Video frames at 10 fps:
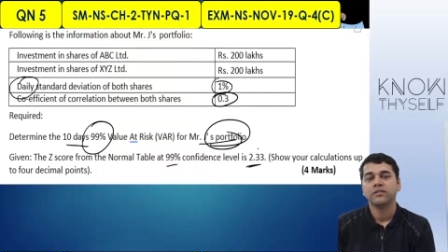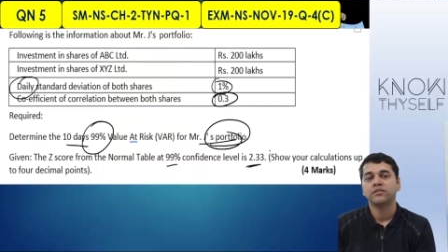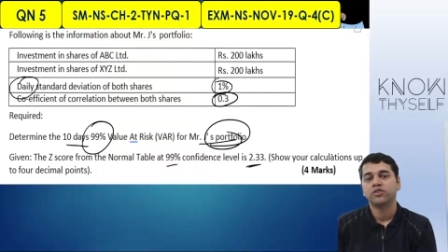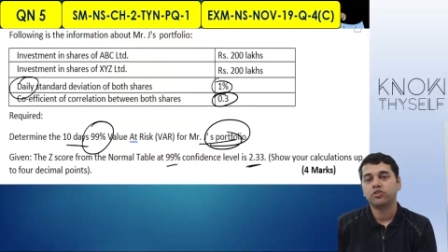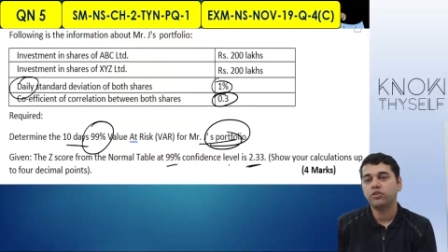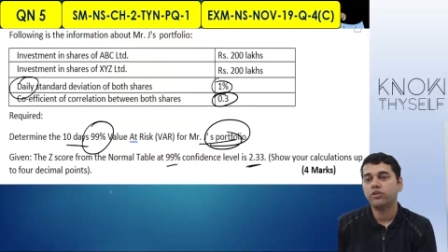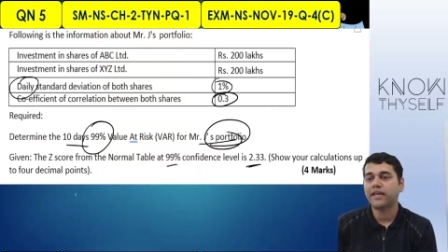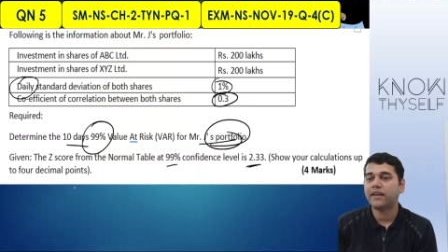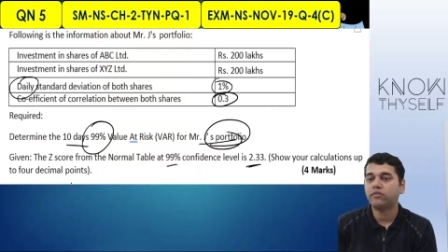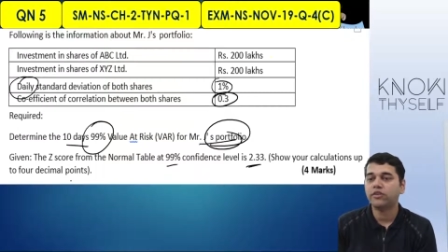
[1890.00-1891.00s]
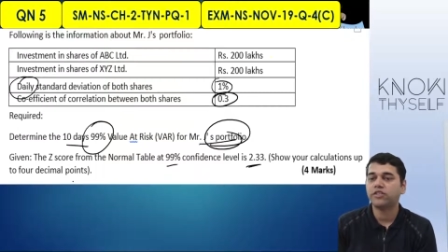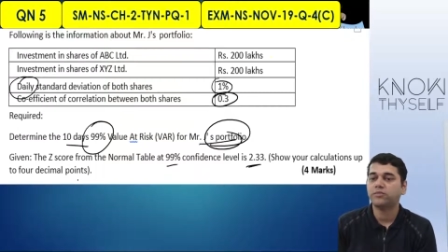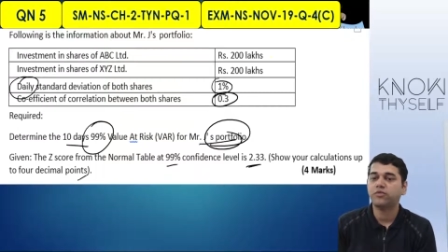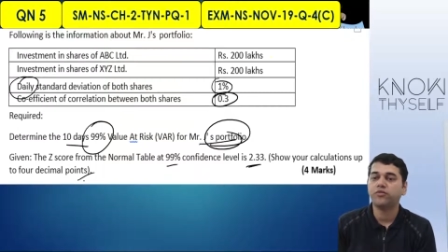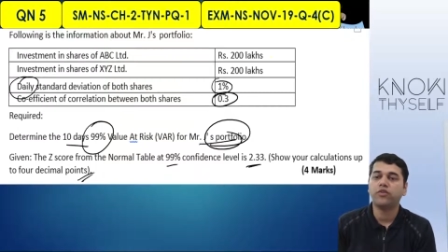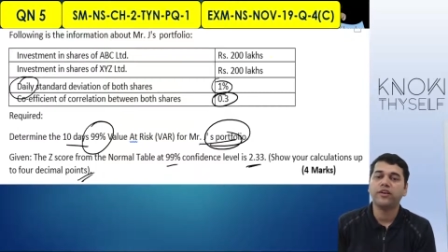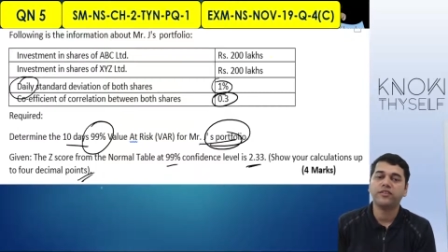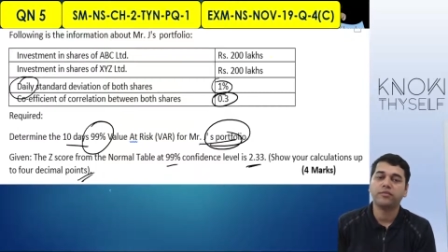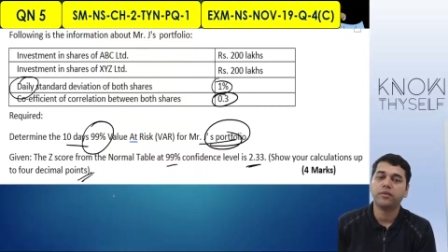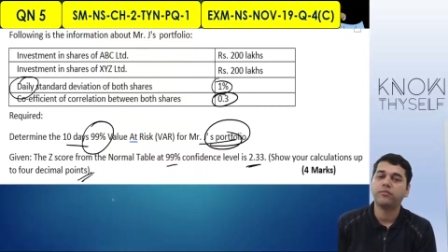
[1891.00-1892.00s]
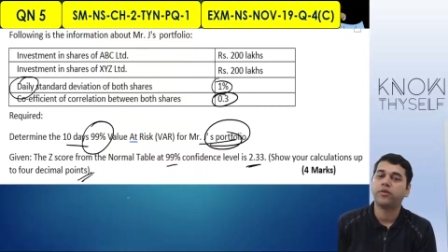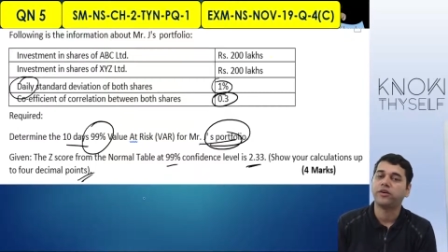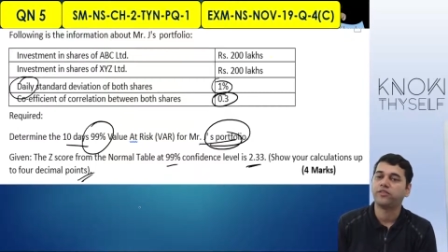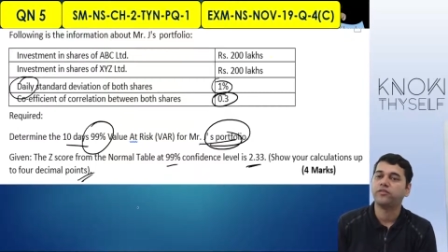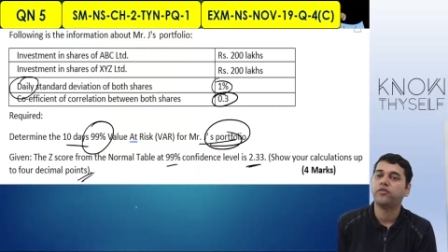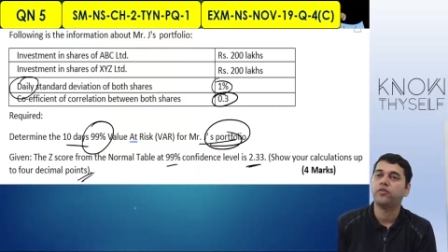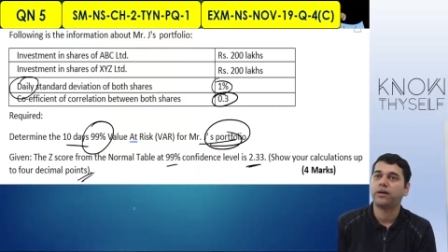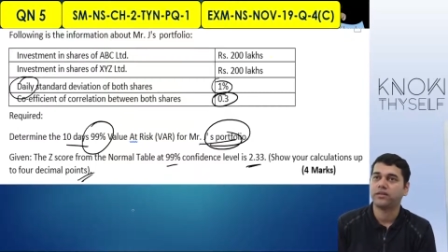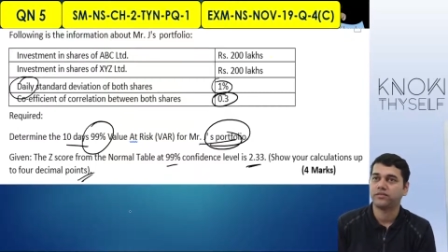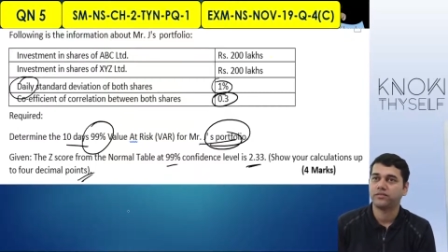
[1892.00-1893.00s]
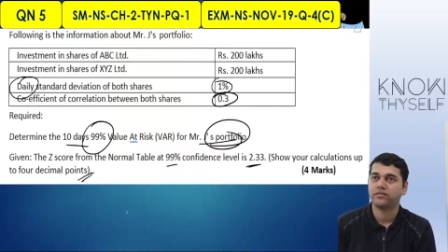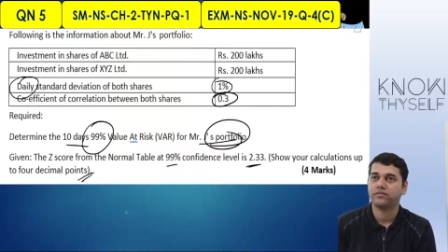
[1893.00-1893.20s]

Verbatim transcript: Show your calculation up to 4 decimal points, 4 marks.